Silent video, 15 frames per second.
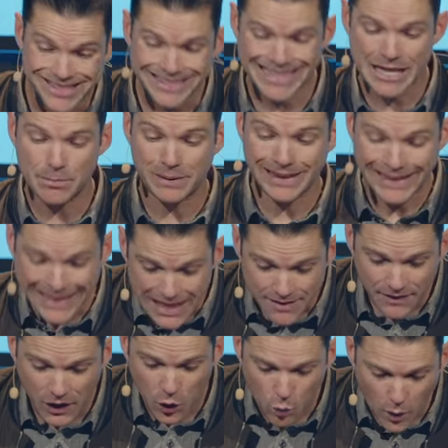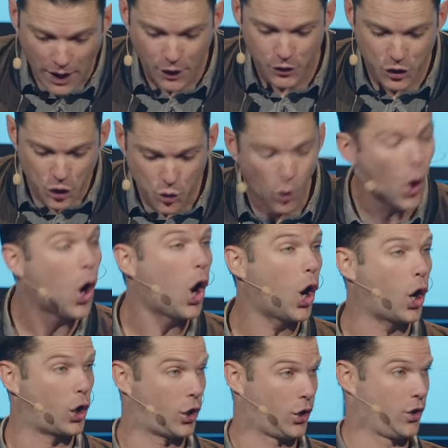to keep leaving where you
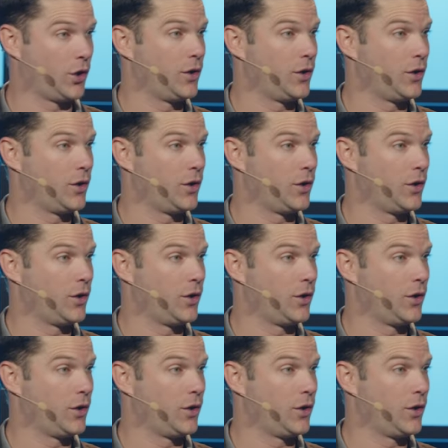are